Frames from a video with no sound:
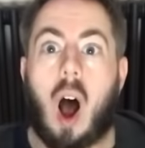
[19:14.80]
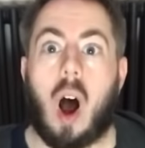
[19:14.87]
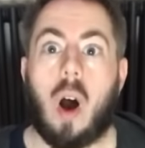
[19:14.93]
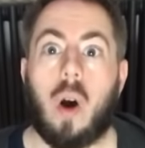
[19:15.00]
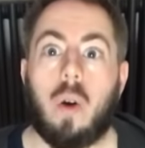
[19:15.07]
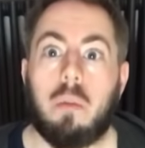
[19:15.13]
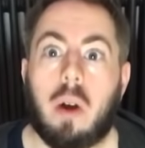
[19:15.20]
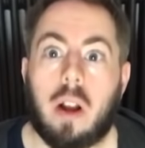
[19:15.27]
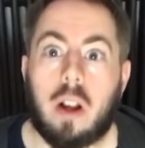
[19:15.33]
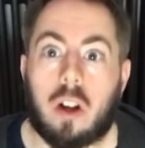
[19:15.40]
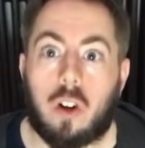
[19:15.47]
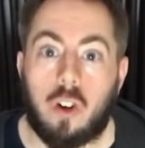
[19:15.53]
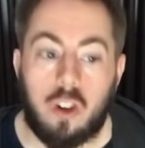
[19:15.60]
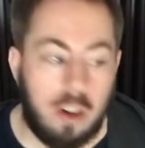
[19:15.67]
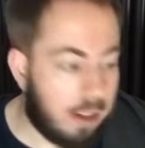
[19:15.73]
Oh my
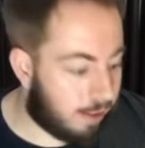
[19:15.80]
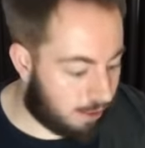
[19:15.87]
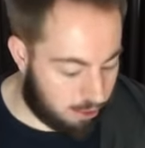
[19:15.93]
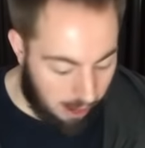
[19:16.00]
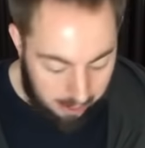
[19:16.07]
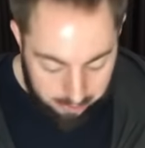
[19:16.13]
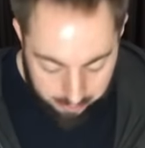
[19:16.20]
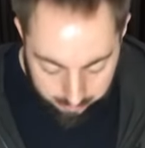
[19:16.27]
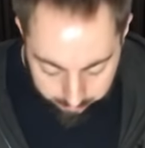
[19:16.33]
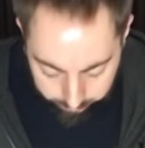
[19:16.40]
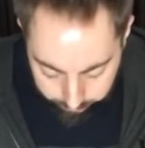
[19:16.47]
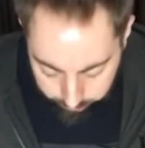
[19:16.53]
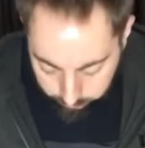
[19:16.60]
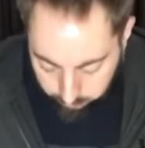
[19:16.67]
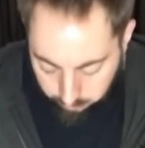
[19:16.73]
goodness,
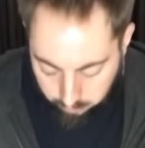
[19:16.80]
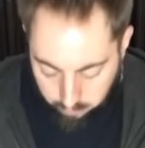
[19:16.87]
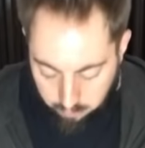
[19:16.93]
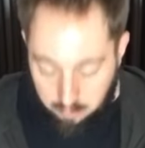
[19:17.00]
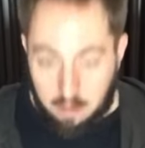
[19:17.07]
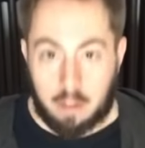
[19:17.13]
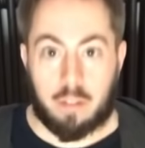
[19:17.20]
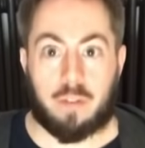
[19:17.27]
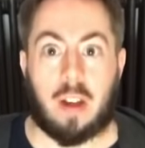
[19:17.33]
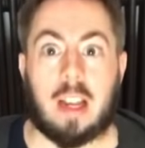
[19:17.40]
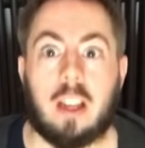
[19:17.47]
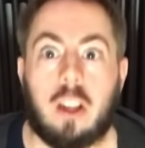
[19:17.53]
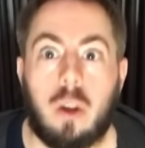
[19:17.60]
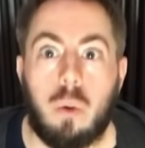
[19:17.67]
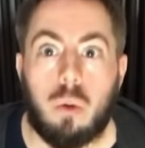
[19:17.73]
Janice.
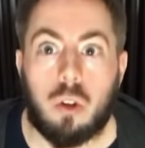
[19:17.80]
Thank you